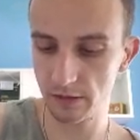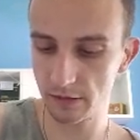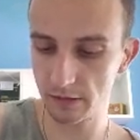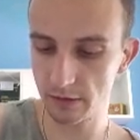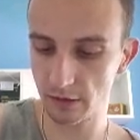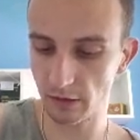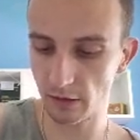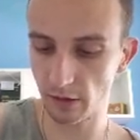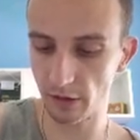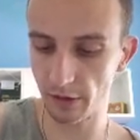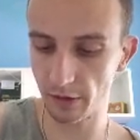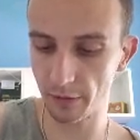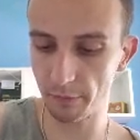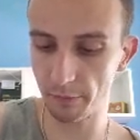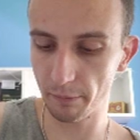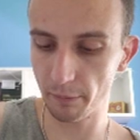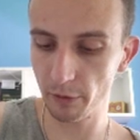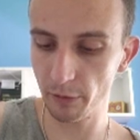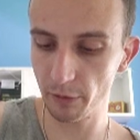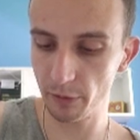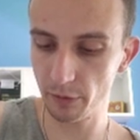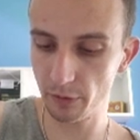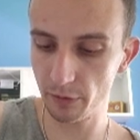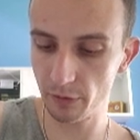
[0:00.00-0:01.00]
let's call it
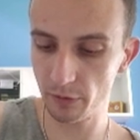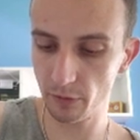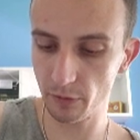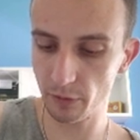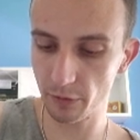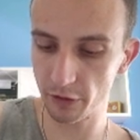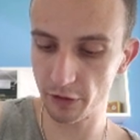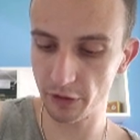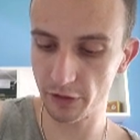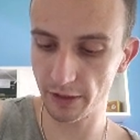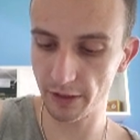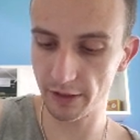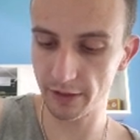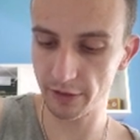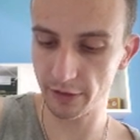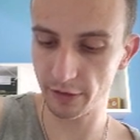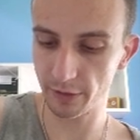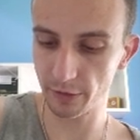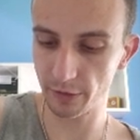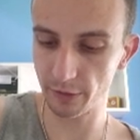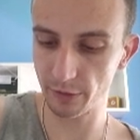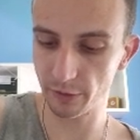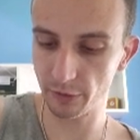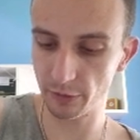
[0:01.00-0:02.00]
mu, which takes
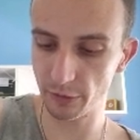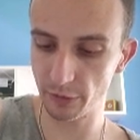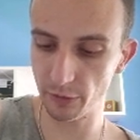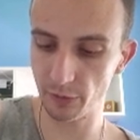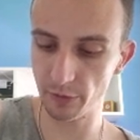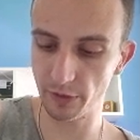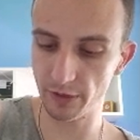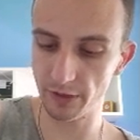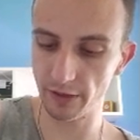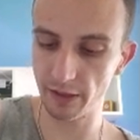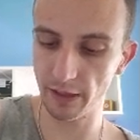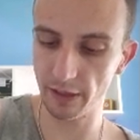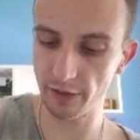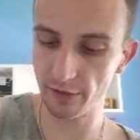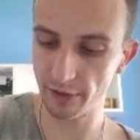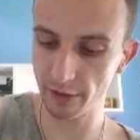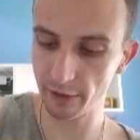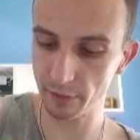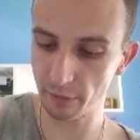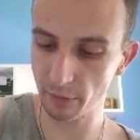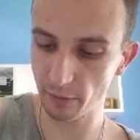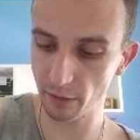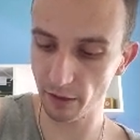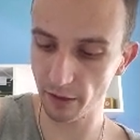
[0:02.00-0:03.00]
you to the
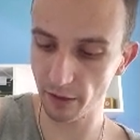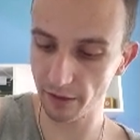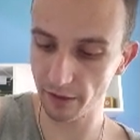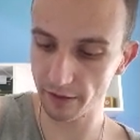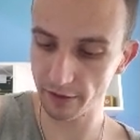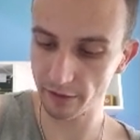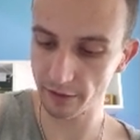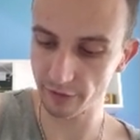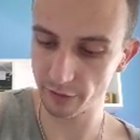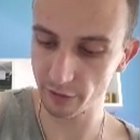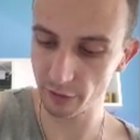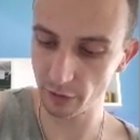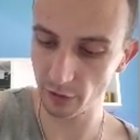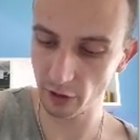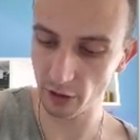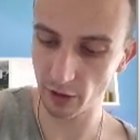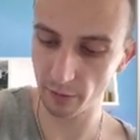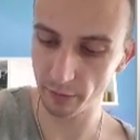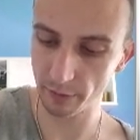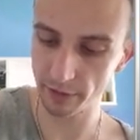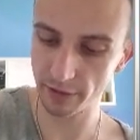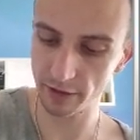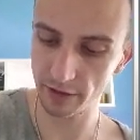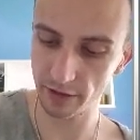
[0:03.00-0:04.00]
direct product of two
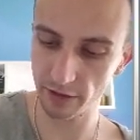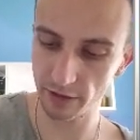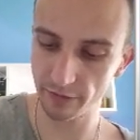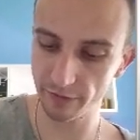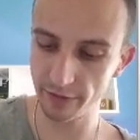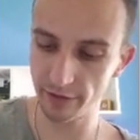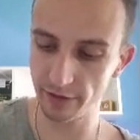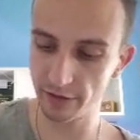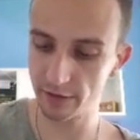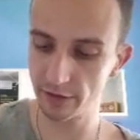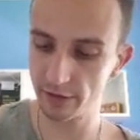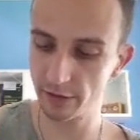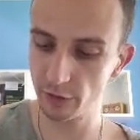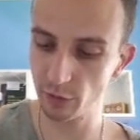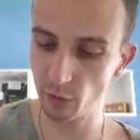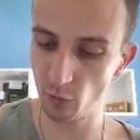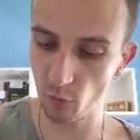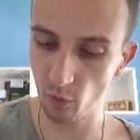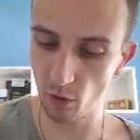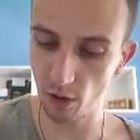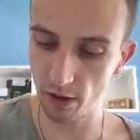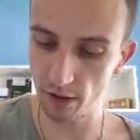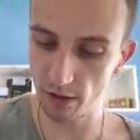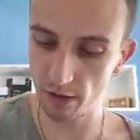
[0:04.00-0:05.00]
copies of it to
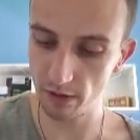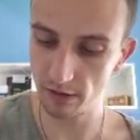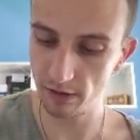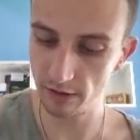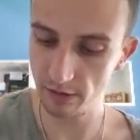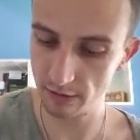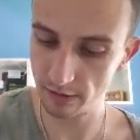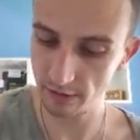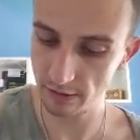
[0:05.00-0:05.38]
1,